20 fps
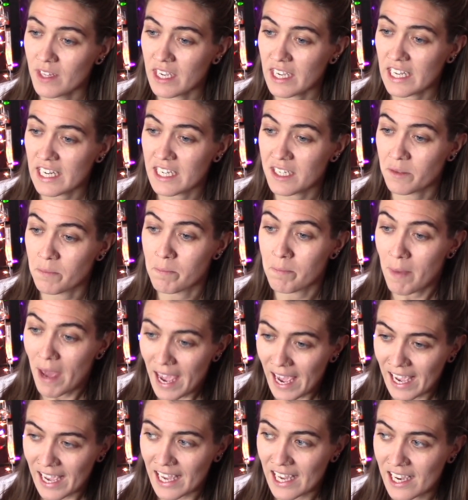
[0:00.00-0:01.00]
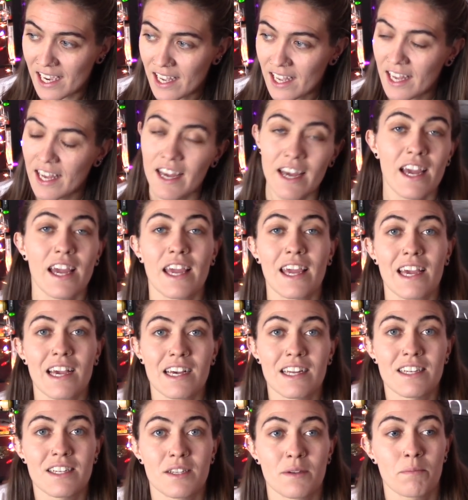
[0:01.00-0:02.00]
it is May
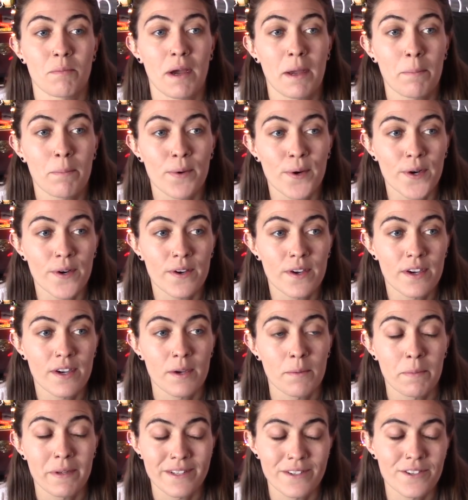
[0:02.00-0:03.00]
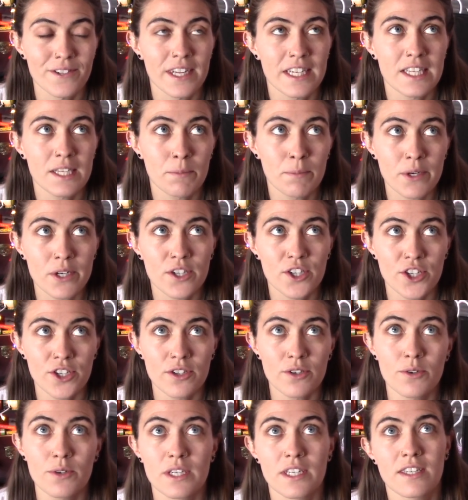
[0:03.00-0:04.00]
and my book, Pistol Daisy Book
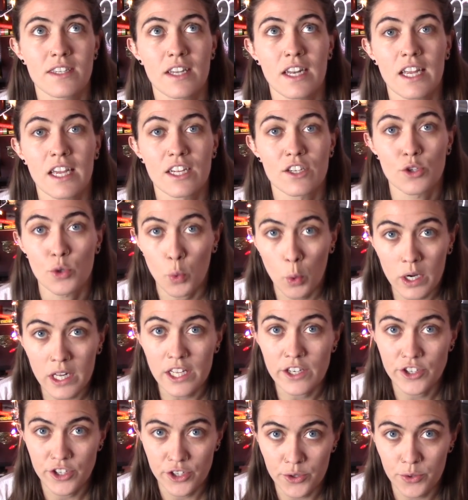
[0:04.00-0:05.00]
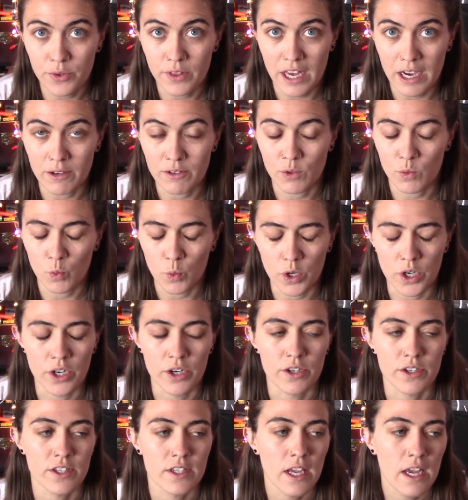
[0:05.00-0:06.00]
2, is sitting at 22,000
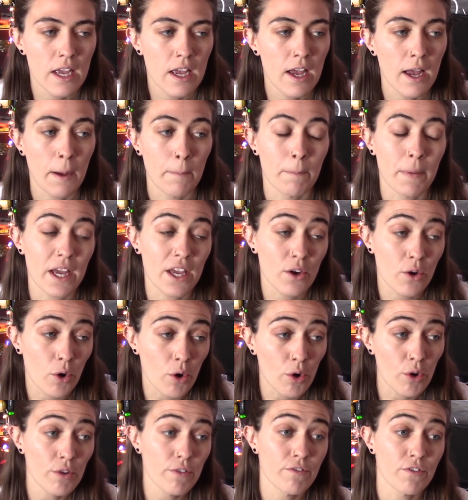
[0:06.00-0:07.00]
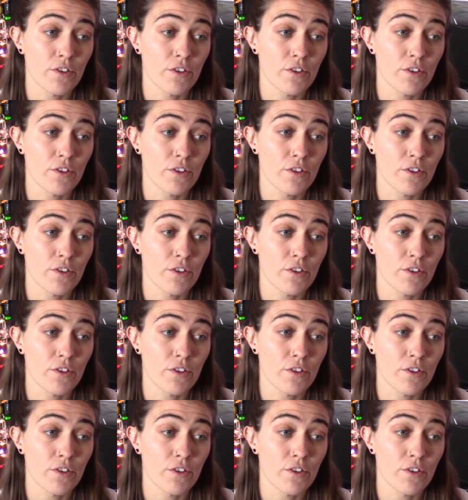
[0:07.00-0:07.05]
words. My goal